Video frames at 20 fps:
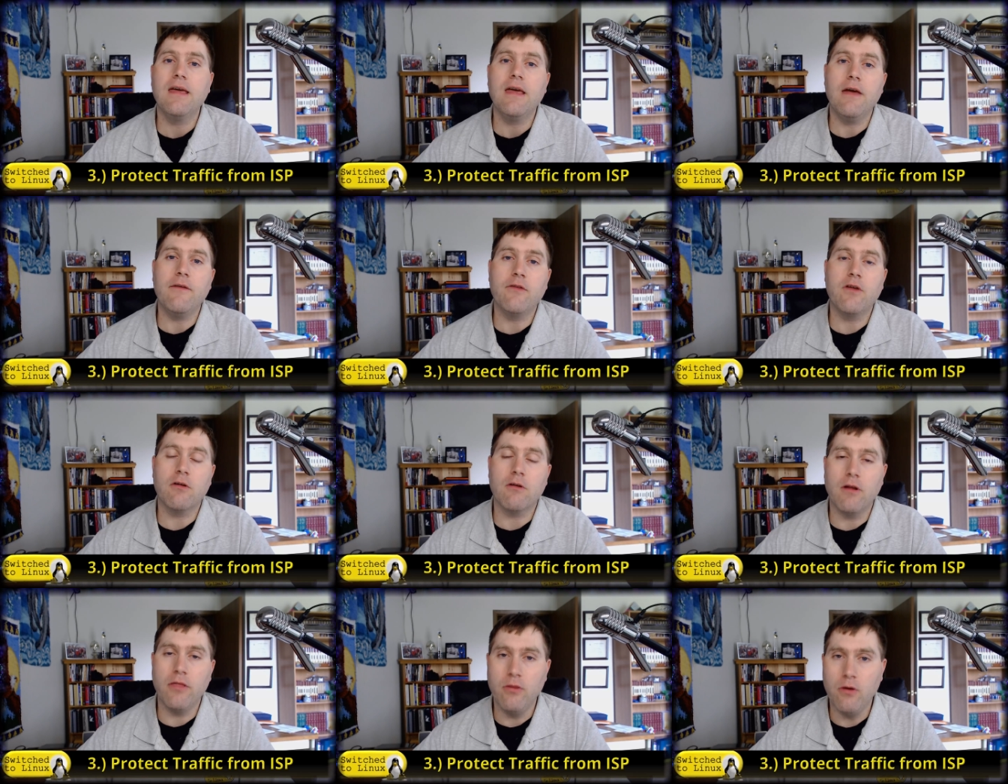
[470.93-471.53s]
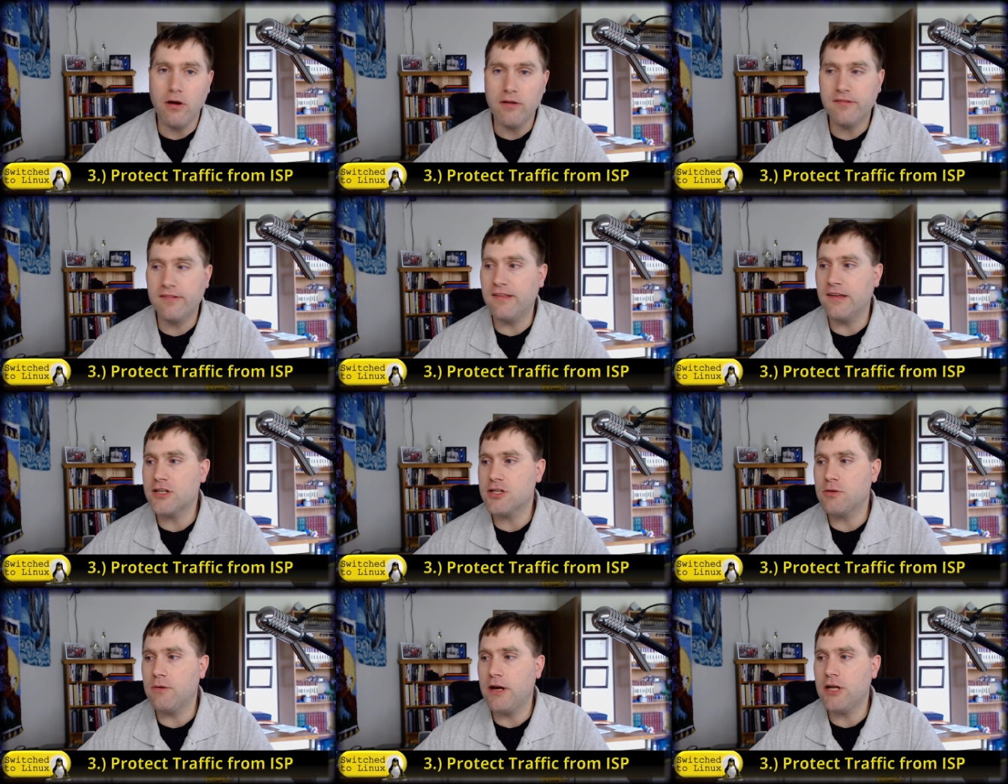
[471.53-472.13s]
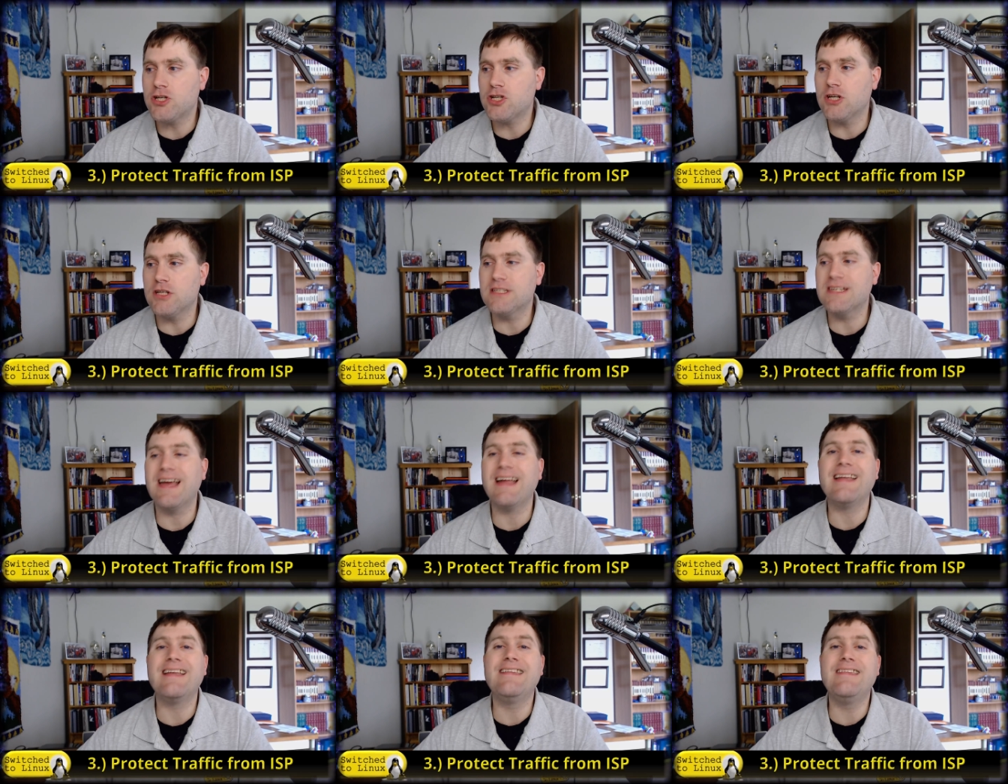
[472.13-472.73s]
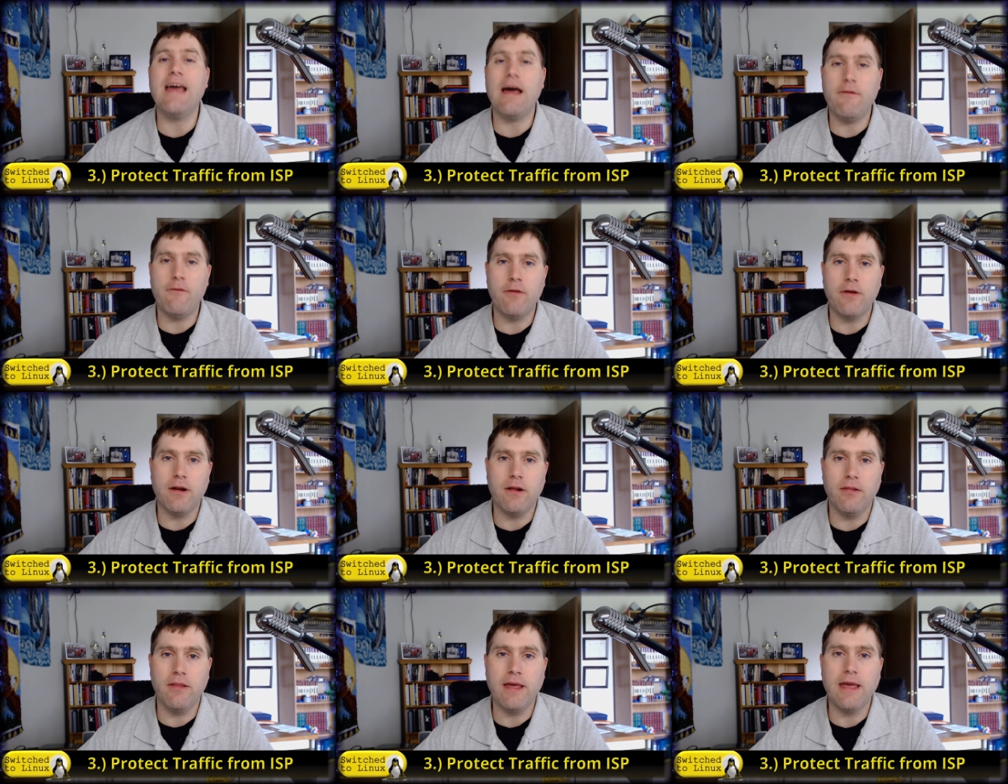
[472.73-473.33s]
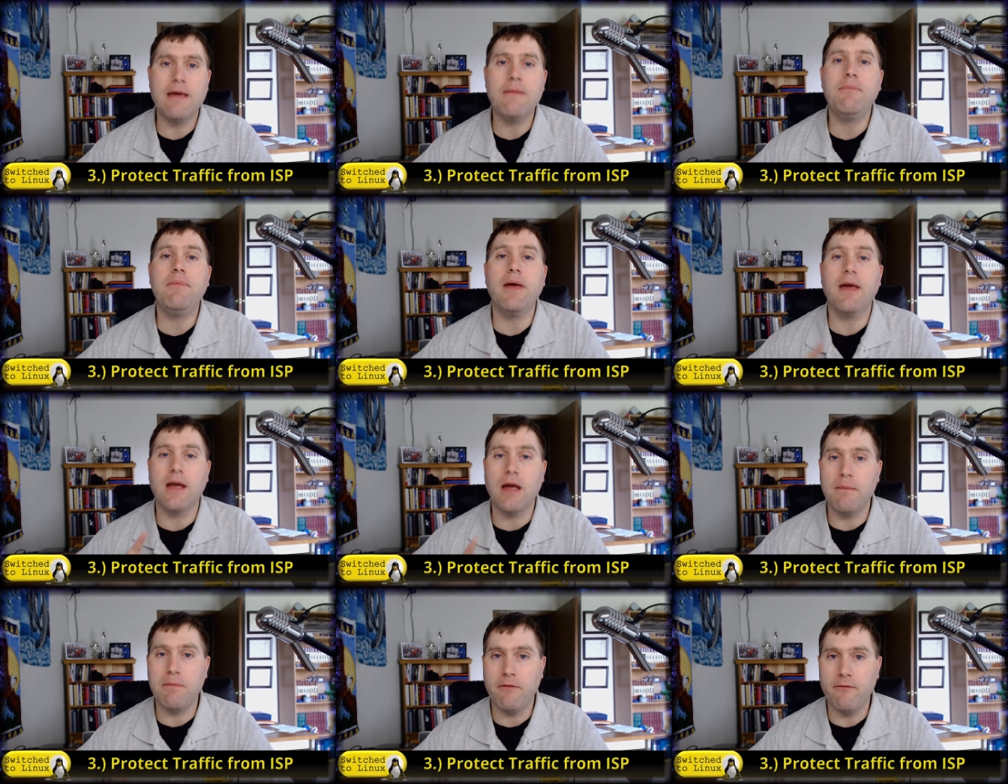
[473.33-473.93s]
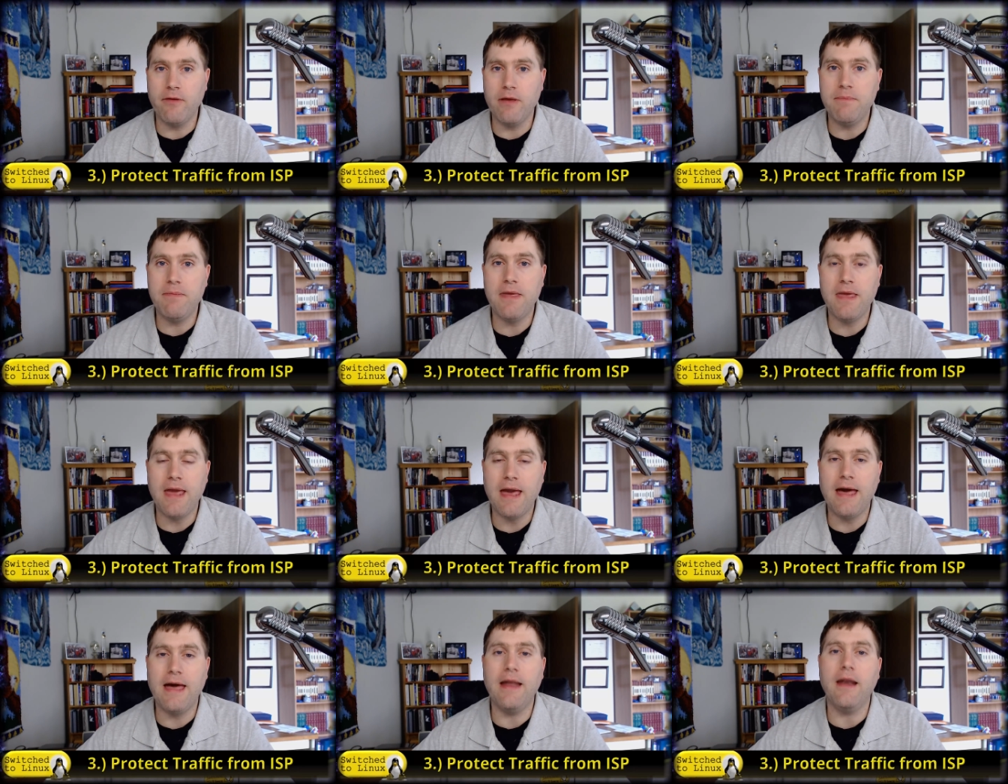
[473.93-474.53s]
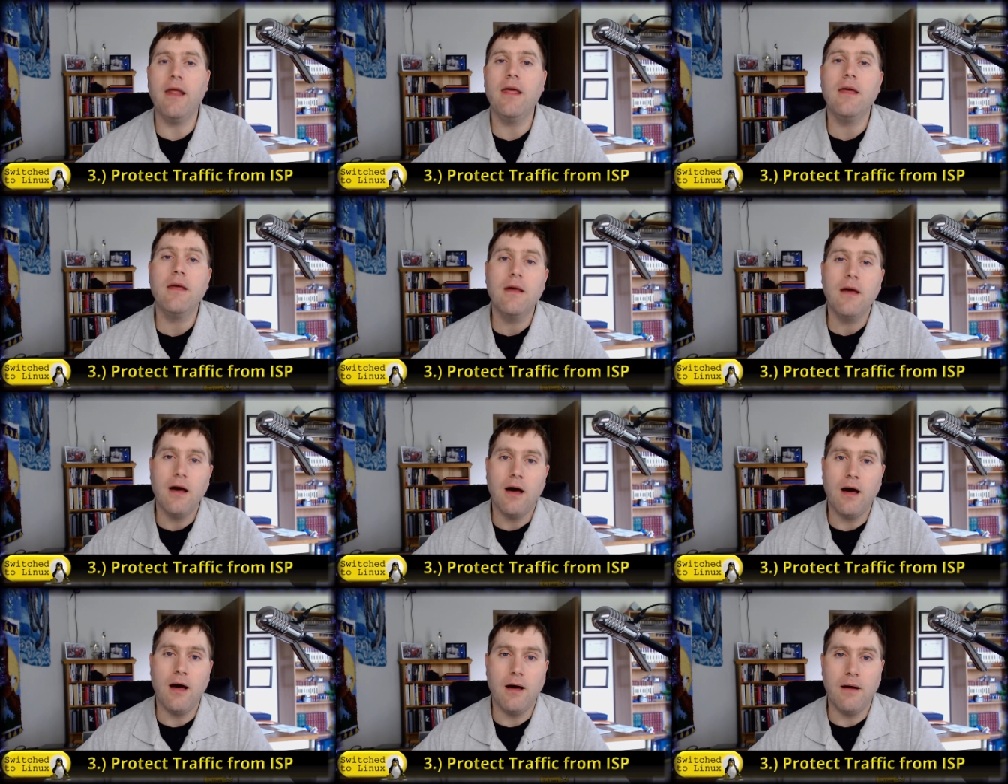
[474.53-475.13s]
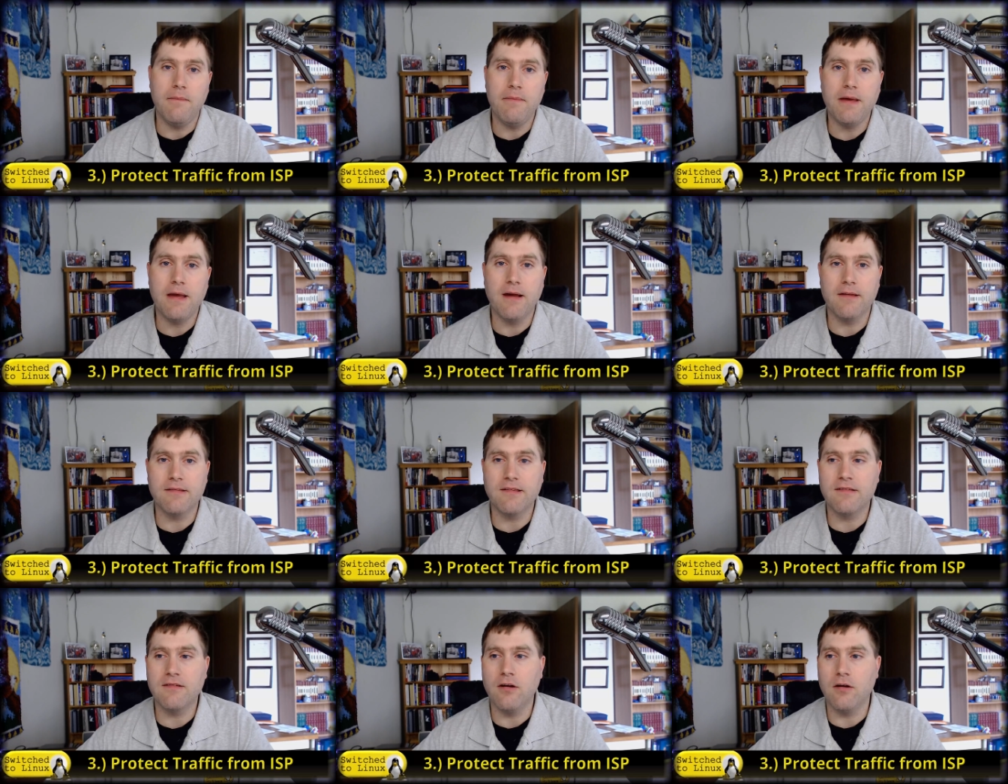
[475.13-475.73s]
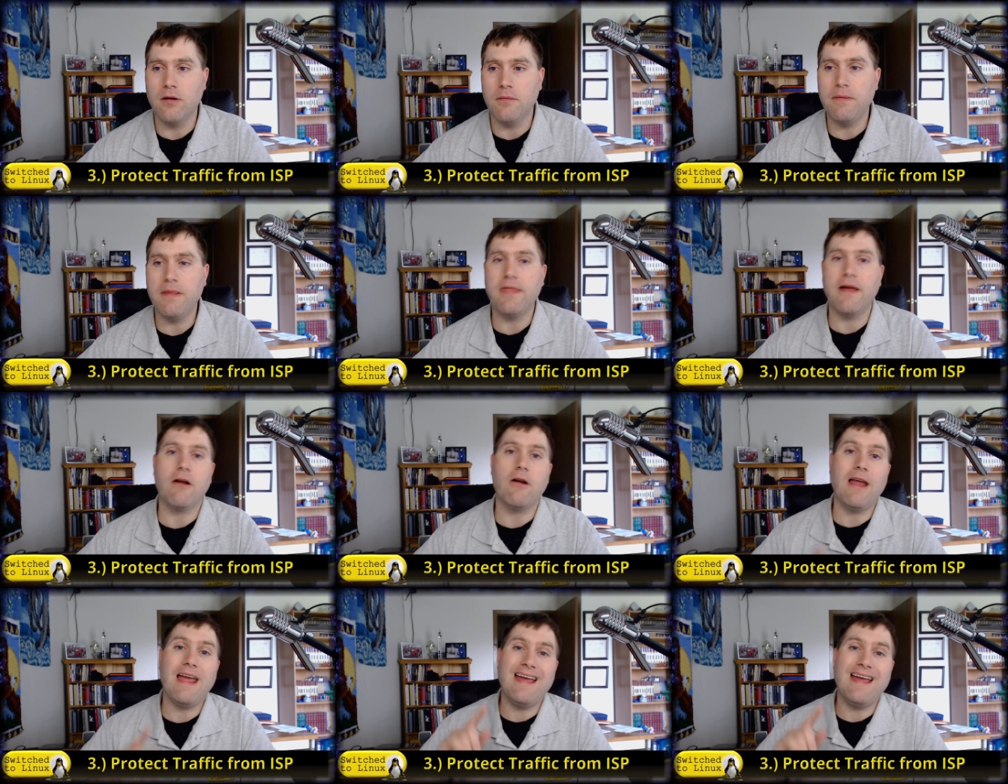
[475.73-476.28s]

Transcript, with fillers: If you're in those situations, definitely pick up a VPN because it's going to be there.